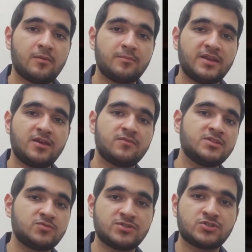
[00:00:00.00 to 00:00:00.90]
many of
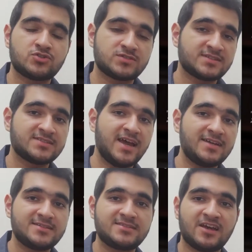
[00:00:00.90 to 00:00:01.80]
these researchers and
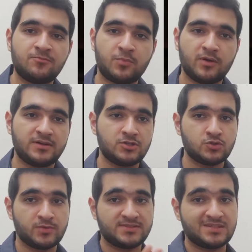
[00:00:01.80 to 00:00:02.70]
scientists have brought it
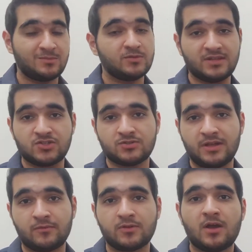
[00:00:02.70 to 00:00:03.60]
into a simulation
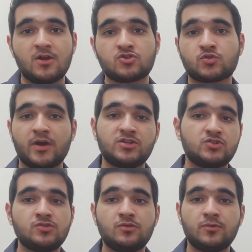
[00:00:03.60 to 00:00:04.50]
level, trying
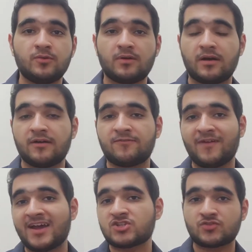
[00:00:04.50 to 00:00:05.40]
to
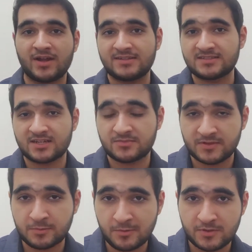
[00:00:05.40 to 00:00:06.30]
fast track these kinds of
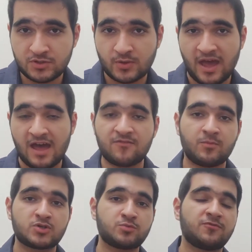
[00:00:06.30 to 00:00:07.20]
experiments to have
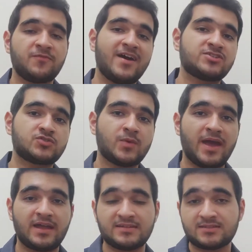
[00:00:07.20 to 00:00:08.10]
much more faster
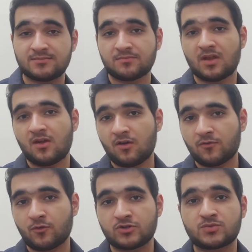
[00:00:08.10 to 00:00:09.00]
and, of
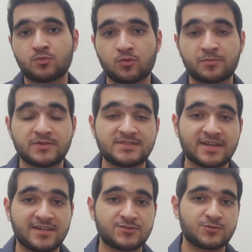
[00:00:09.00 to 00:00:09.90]
course, more
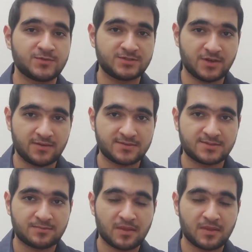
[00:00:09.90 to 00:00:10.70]
precise results.